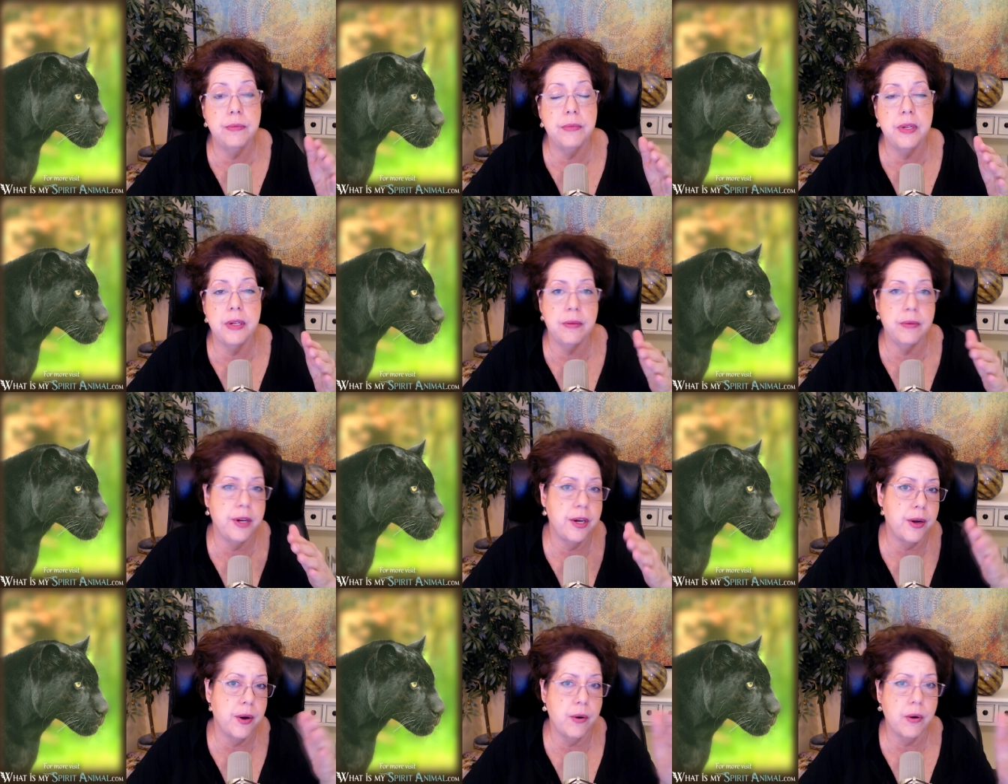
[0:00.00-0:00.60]

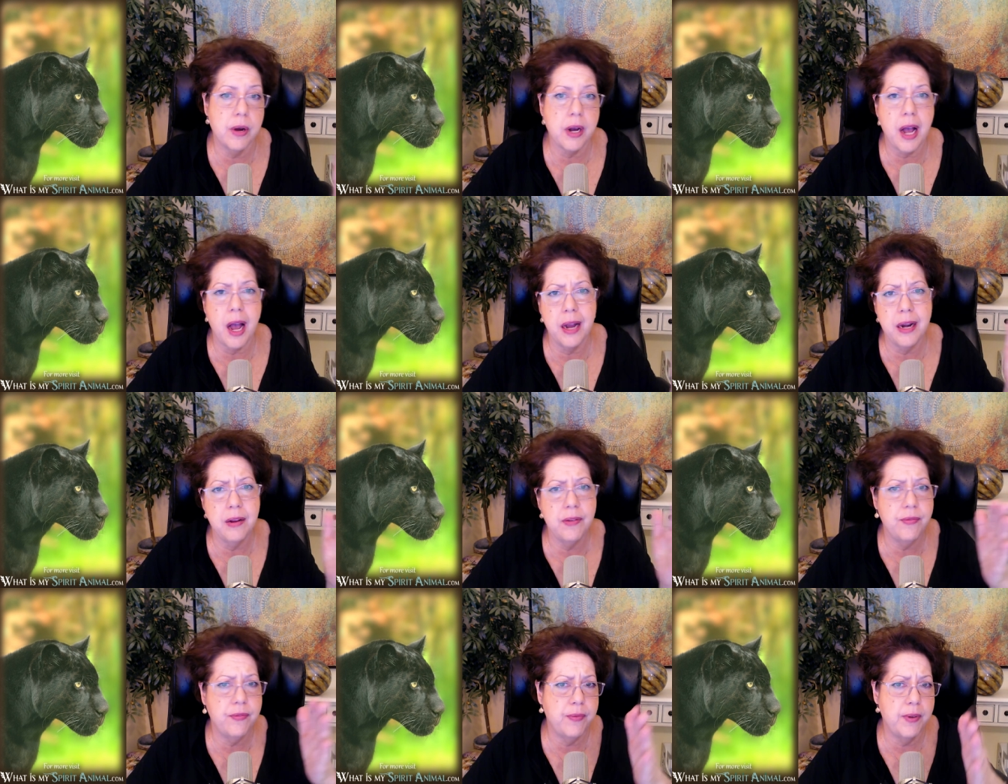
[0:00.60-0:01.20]
you know, kind
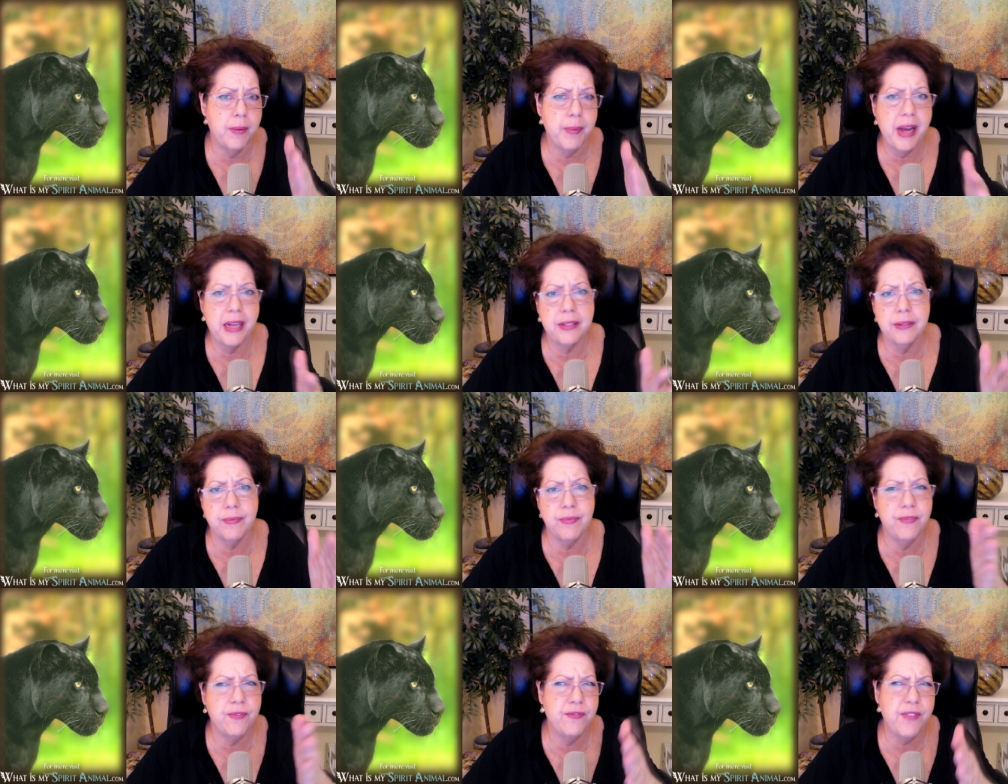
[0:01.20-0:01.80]
of about
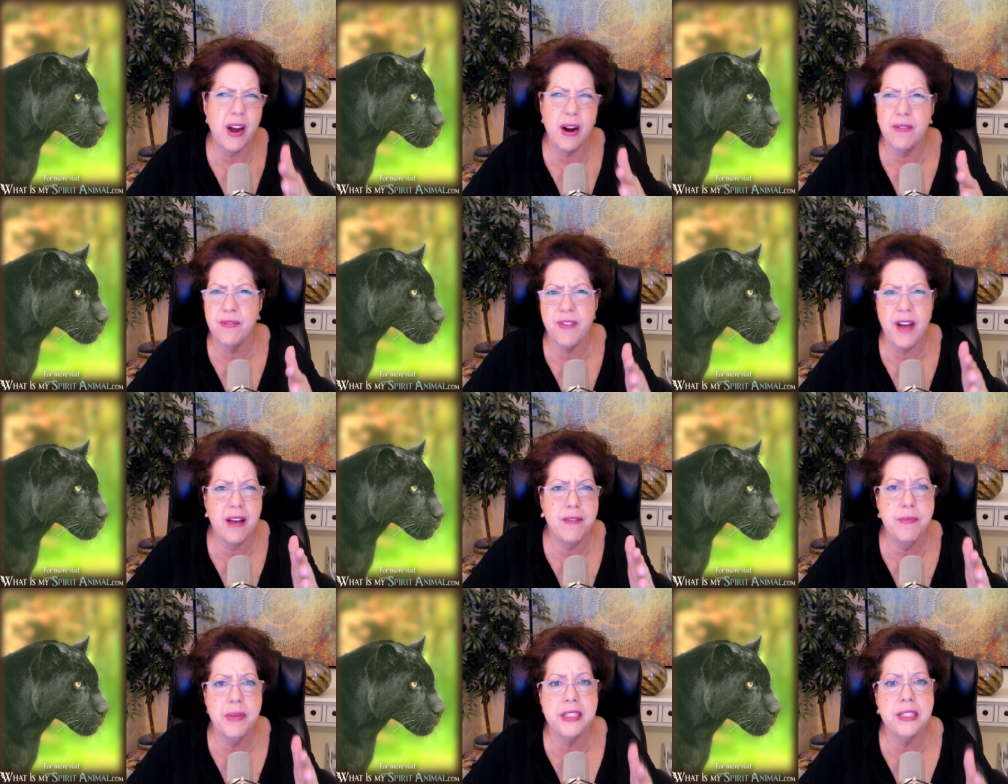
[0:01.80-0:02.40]

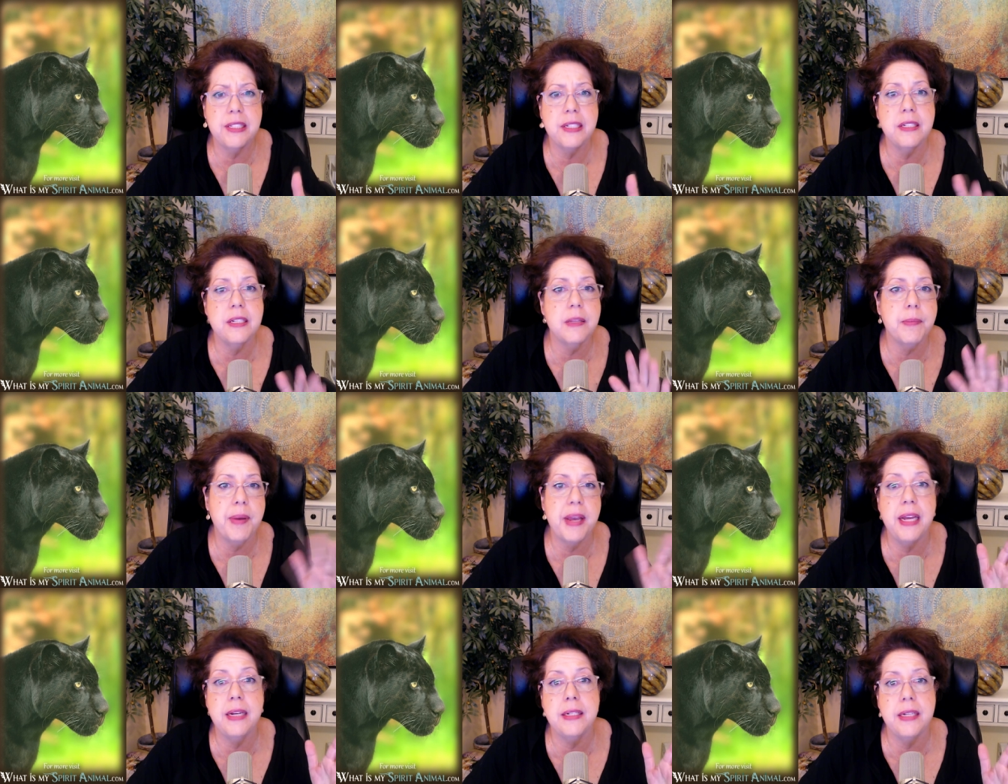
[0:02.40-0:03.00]
five months into the
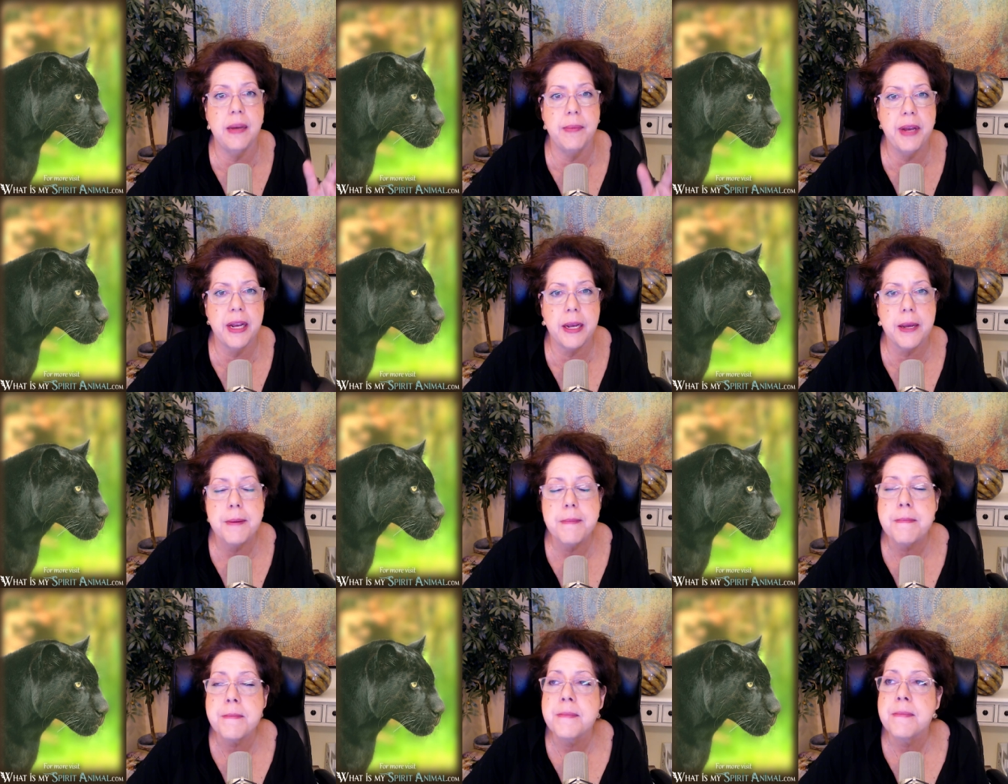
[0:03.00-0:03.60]
pandemic.
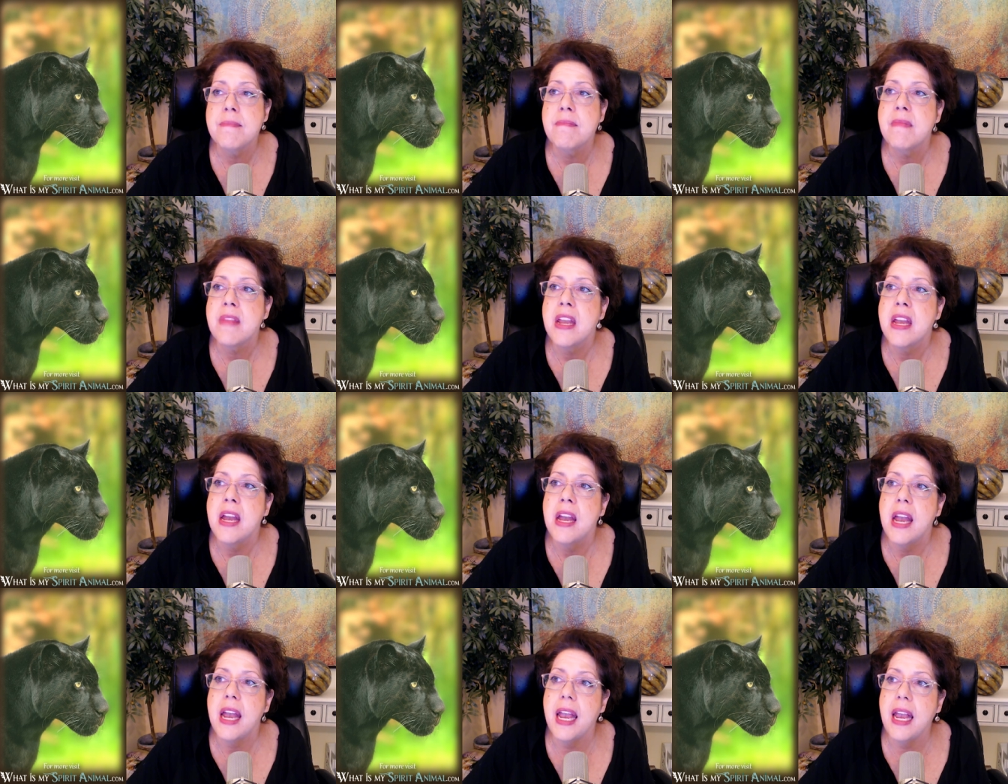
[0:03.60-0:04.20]

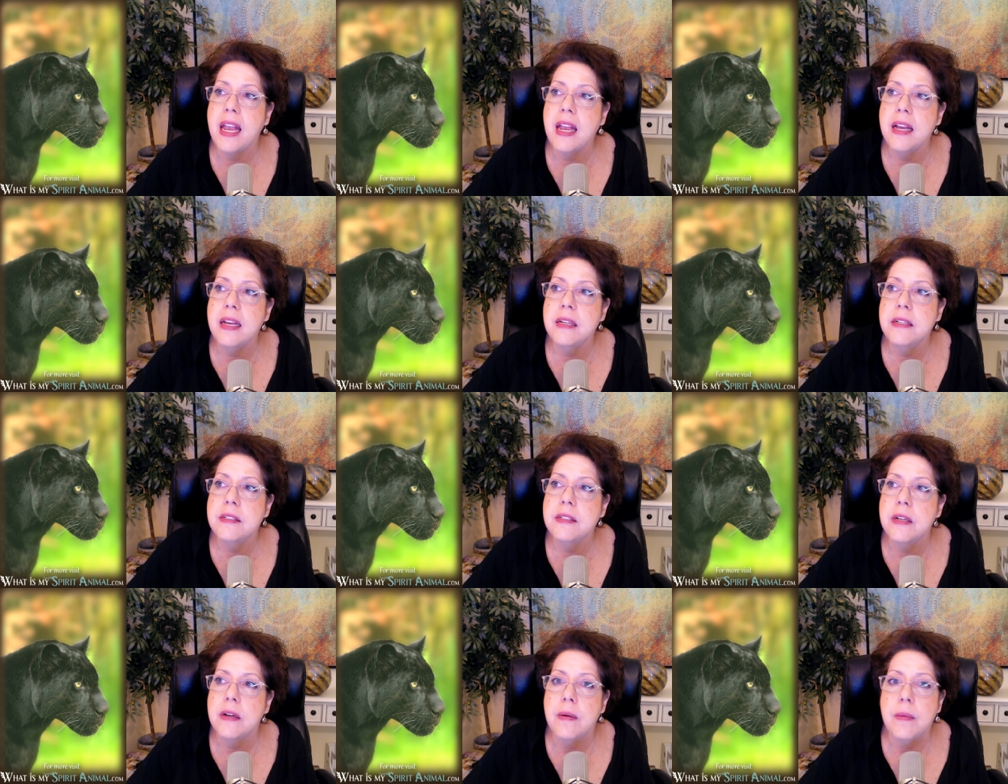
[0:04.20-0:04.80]

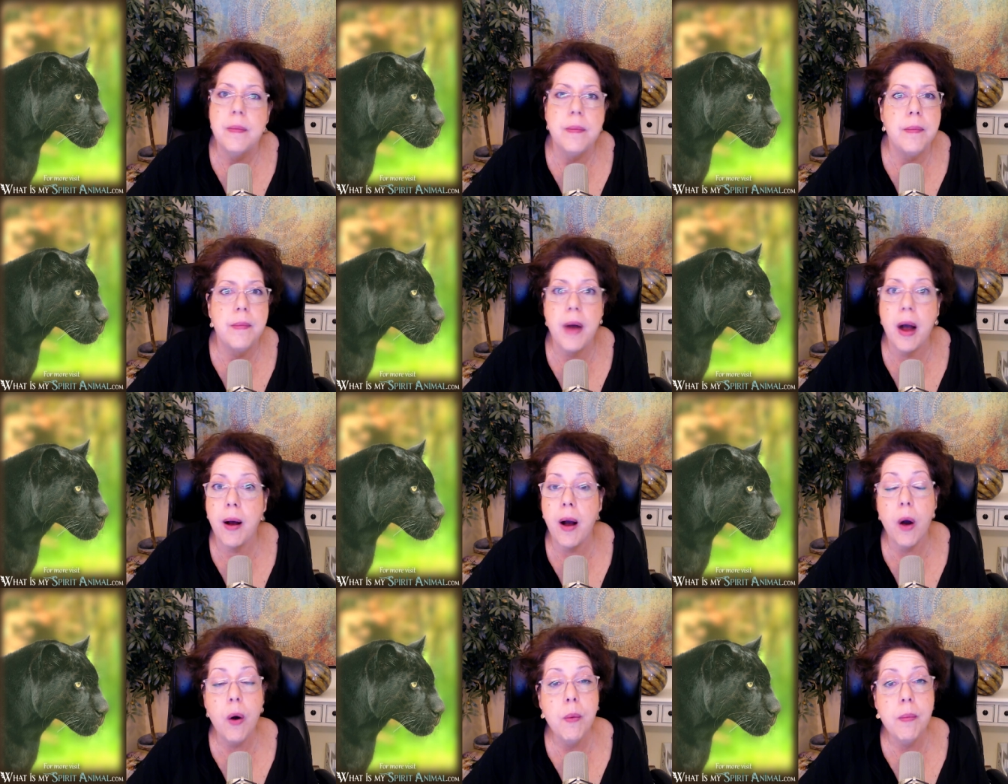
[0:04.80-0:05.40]
And
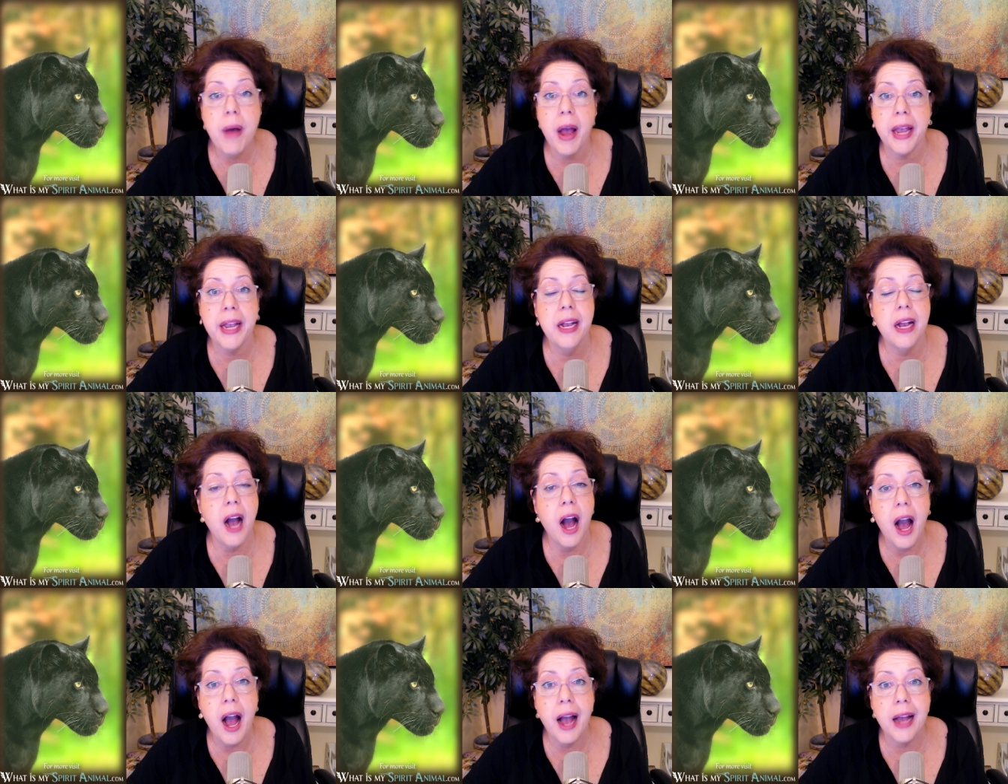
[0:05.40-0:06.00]
oh my
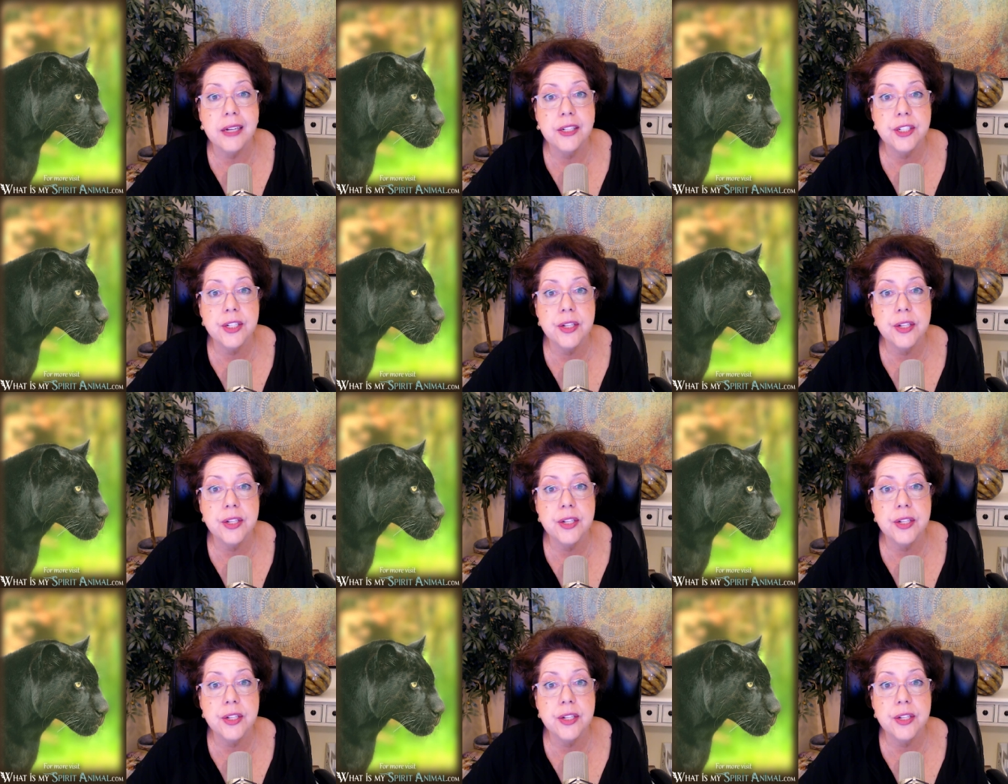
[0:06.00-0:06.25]
gosh,